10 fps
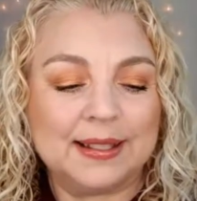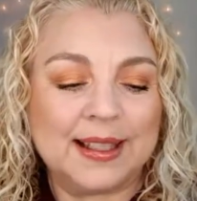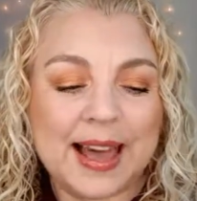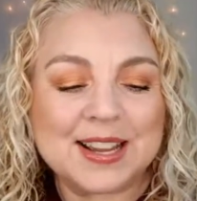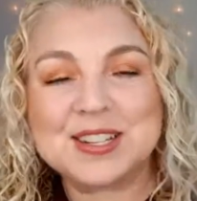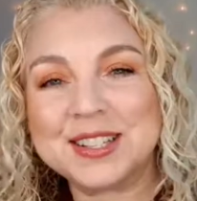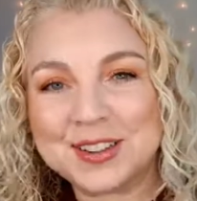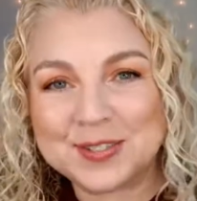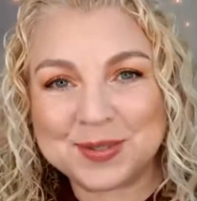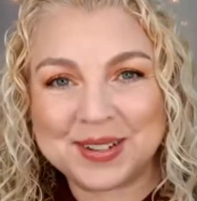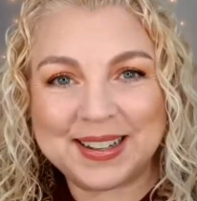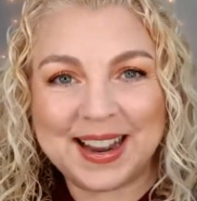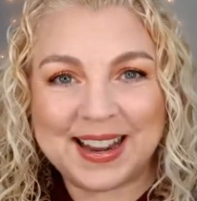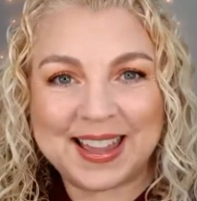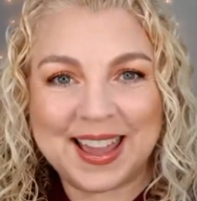LashLift
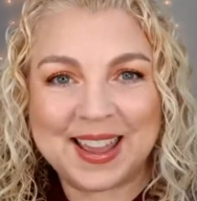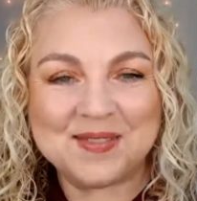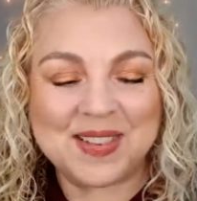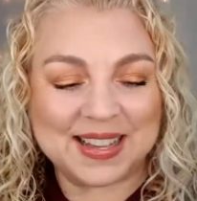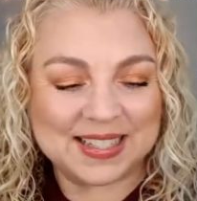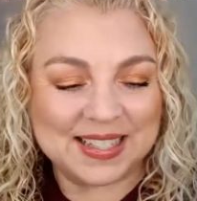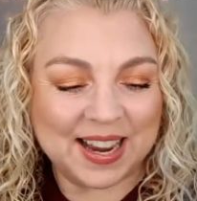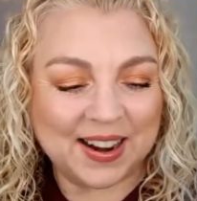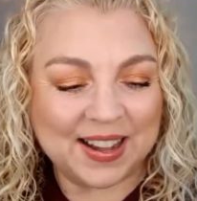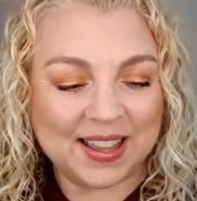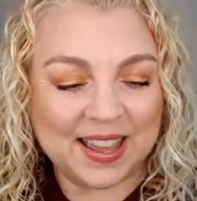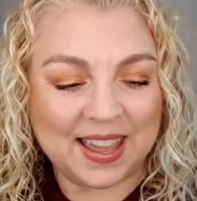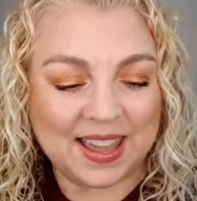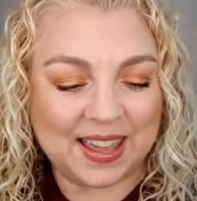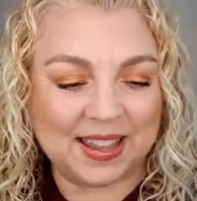188 mascara
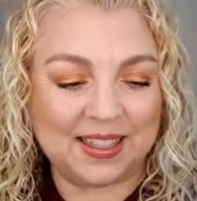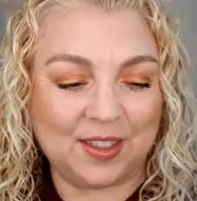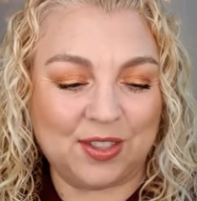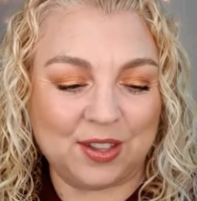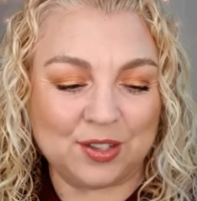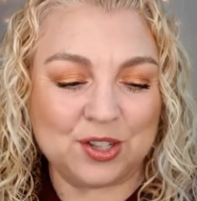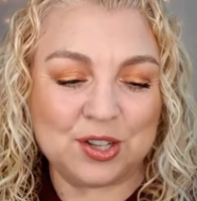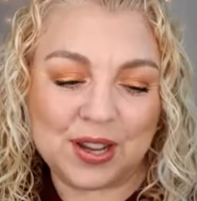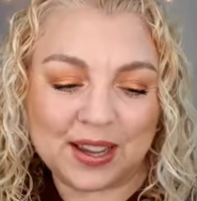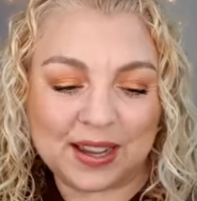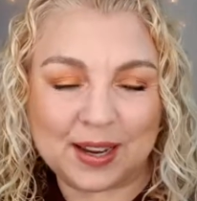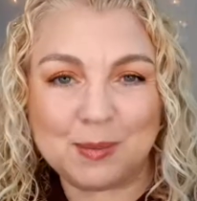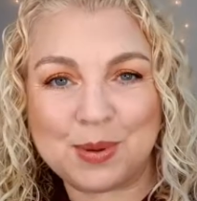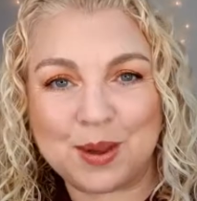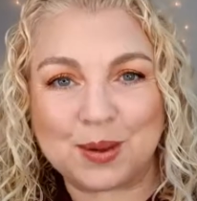in the
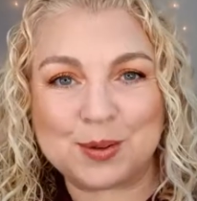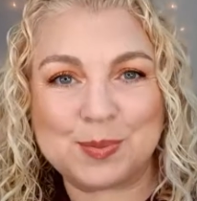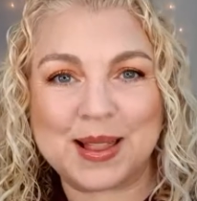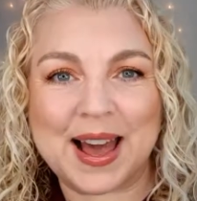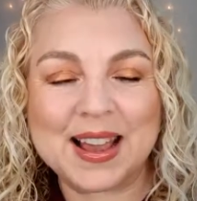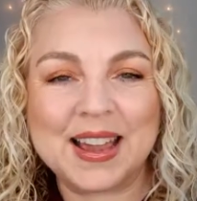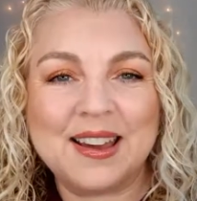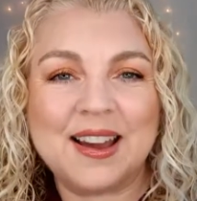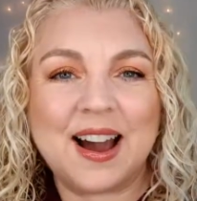shade Beyond Black.